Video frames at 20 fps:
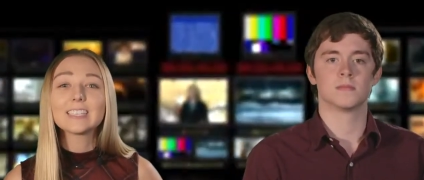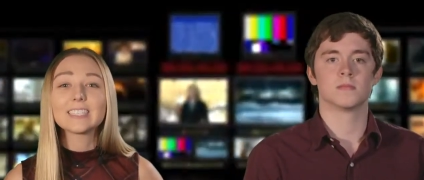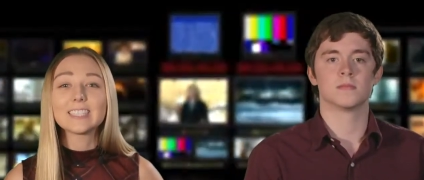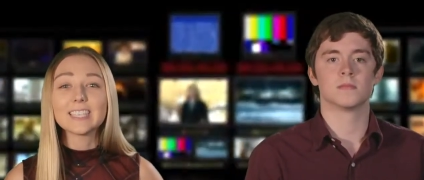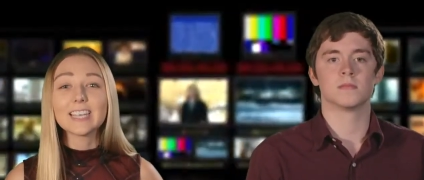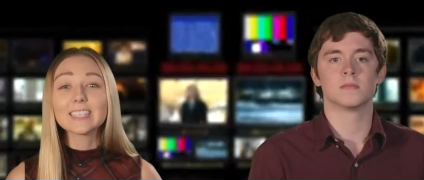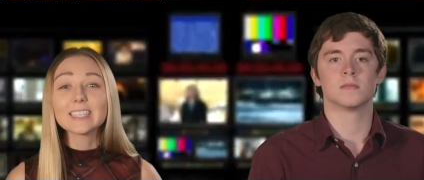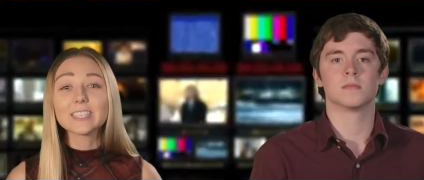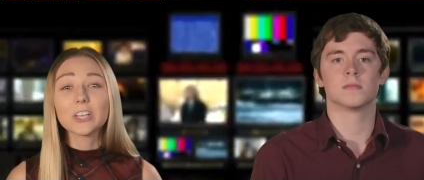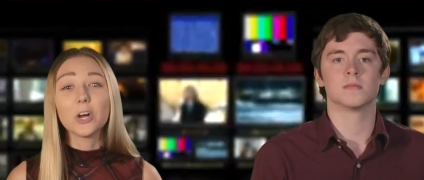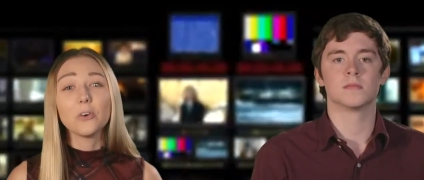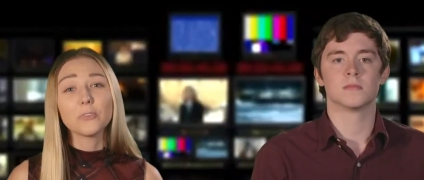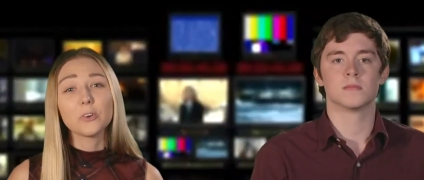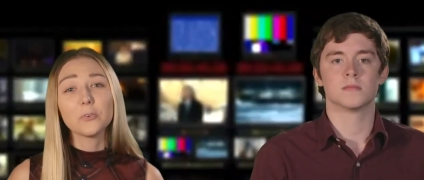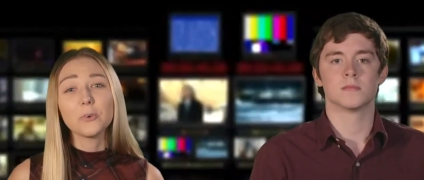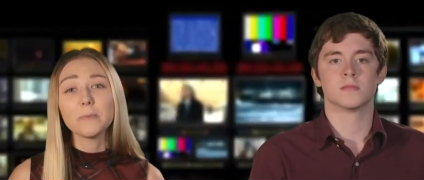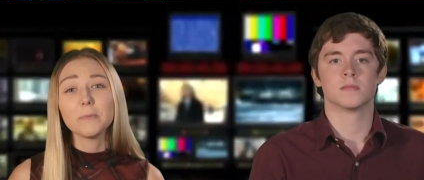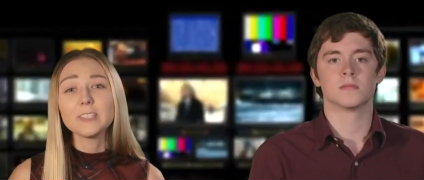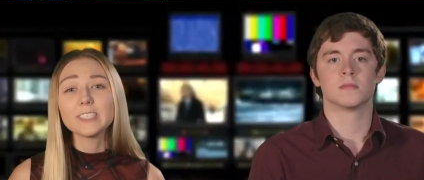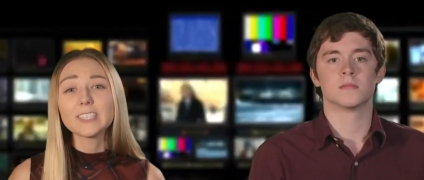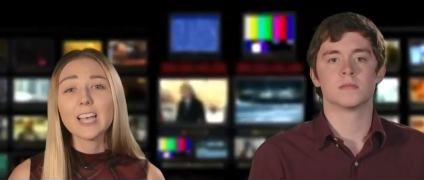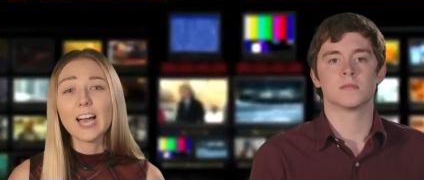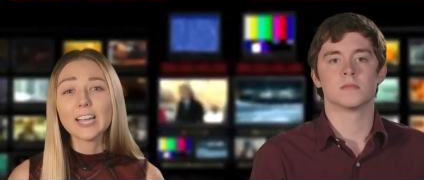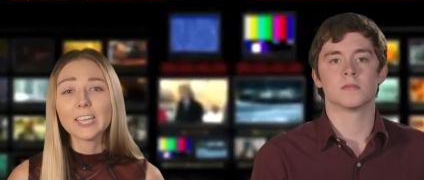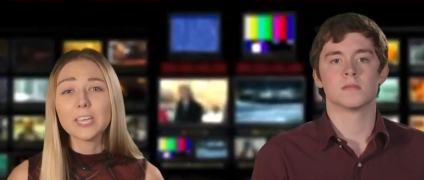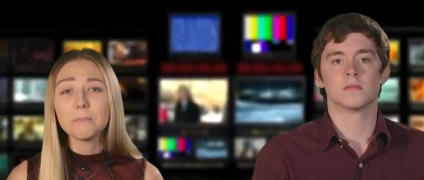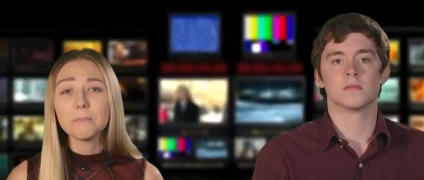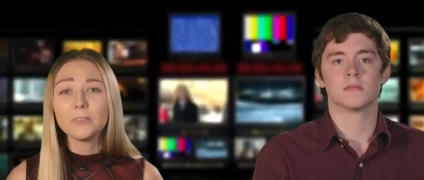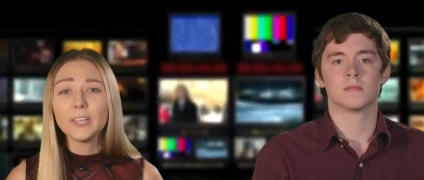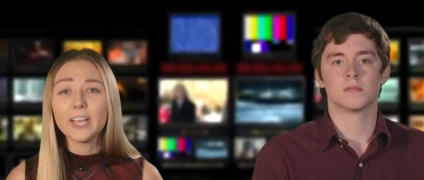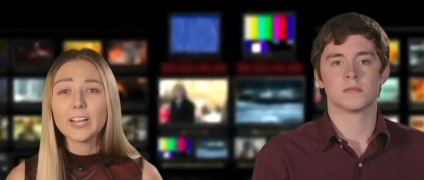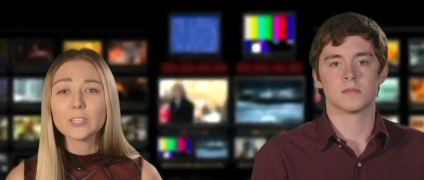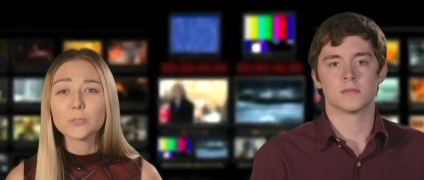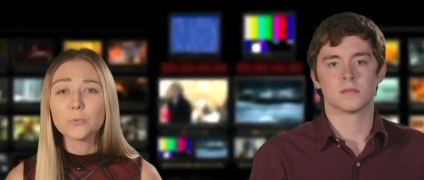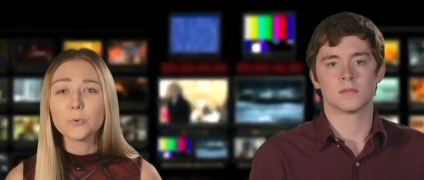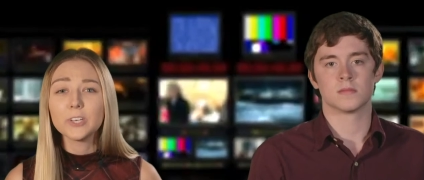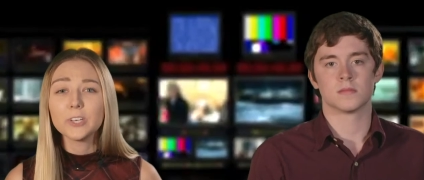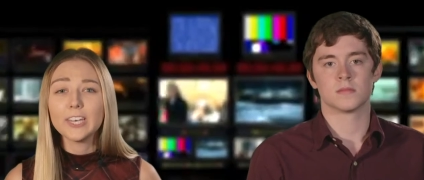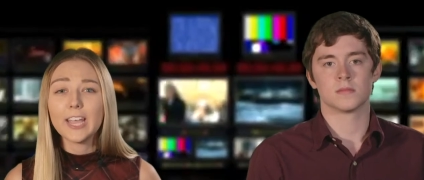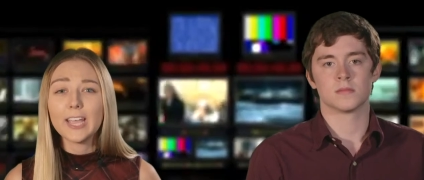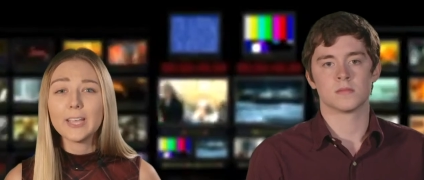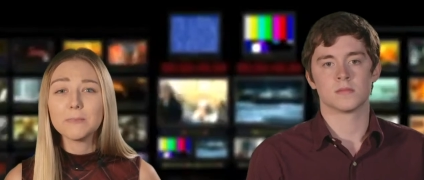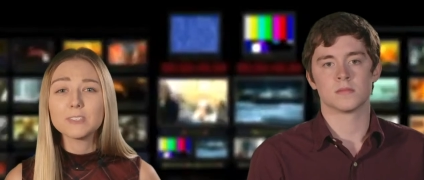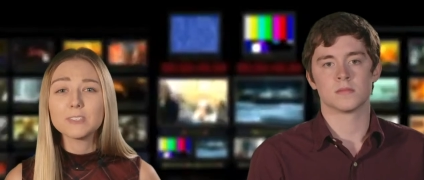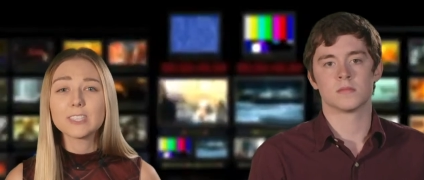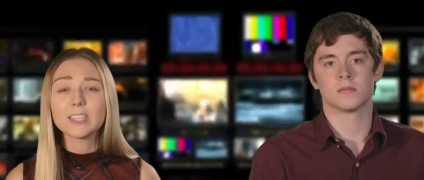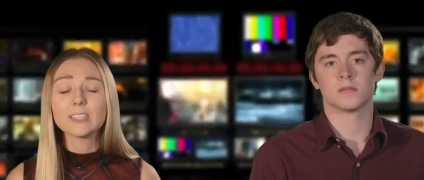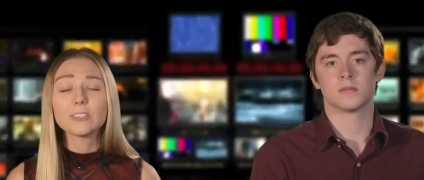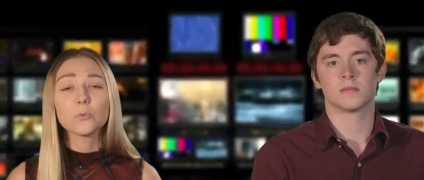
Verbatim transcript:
Speaker 1: Six Gopher women's hockey players were named the